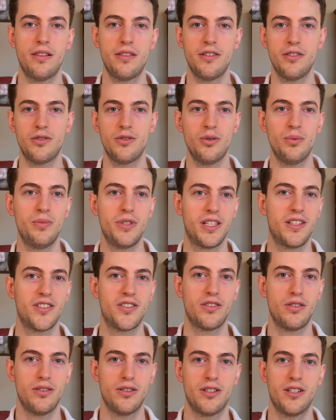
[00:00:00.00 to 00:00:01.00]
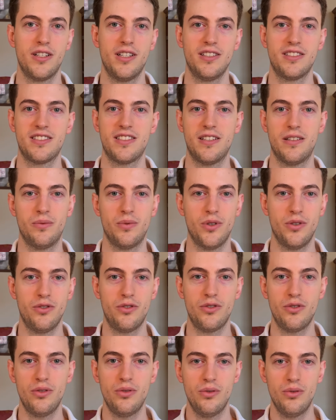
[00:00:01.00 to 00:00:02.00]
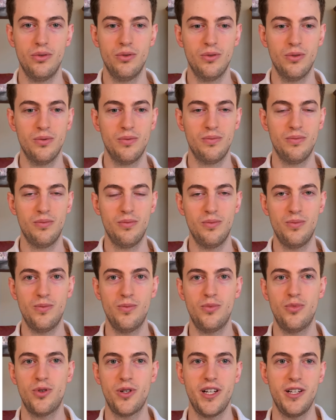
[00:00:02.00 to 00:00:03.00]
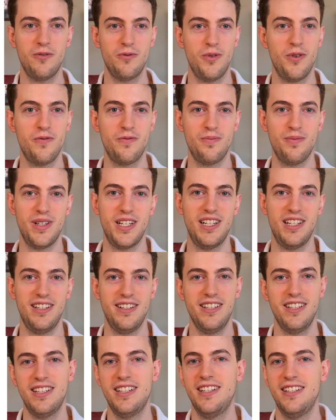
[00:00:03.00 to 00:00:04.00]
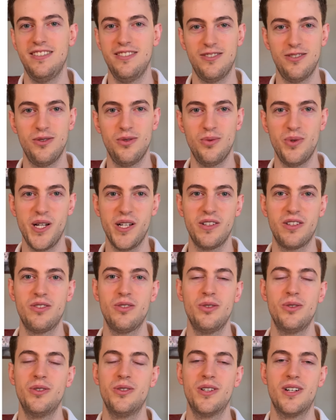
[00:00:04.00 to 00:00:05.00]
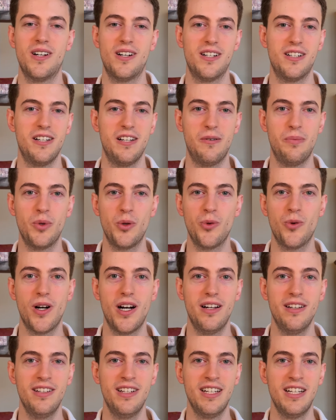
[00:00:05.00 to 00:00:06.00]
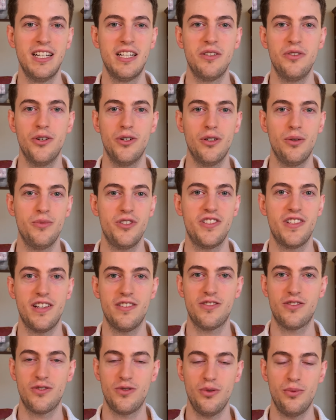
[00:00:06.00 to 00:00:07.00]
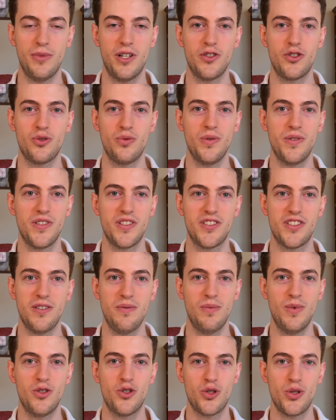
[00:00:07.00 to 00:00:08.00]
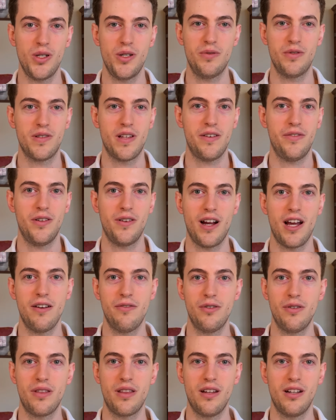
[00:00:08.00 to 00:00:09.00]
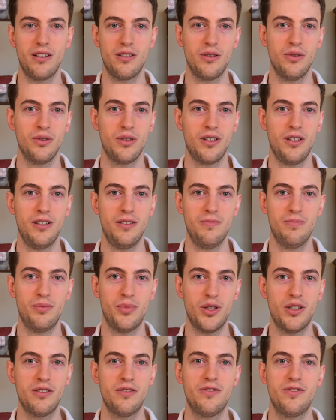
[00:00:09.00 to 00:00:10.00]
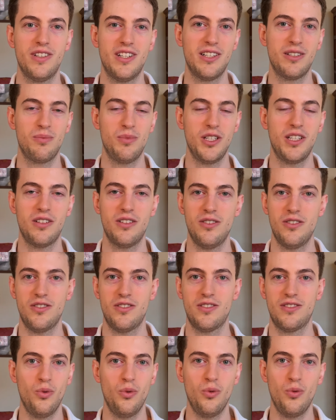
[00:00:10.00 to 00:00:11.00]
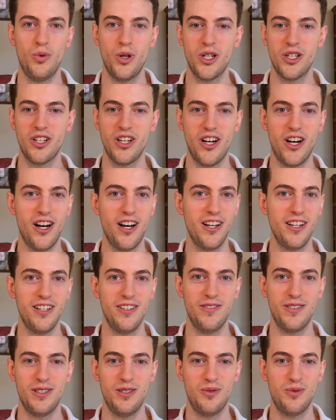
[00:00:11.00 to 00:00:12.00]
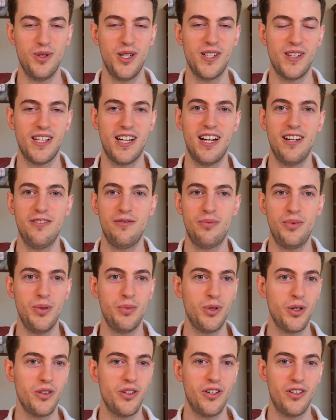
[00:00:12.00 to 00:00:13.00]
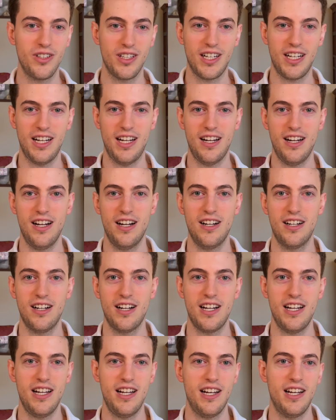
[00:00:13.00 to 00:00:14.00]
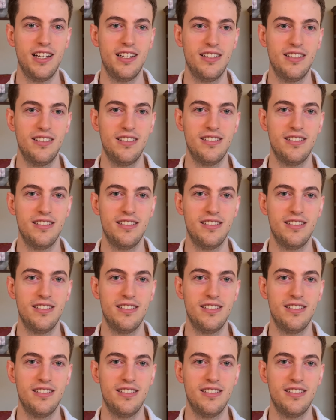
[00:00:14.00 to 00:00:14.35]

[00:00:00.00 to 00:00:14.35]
The two biggest learnings that I want to bring with me into week two are, number one, don't obsess too much with symmetry, with having everything looking perfect, because we're not, even in real life, people don't care, and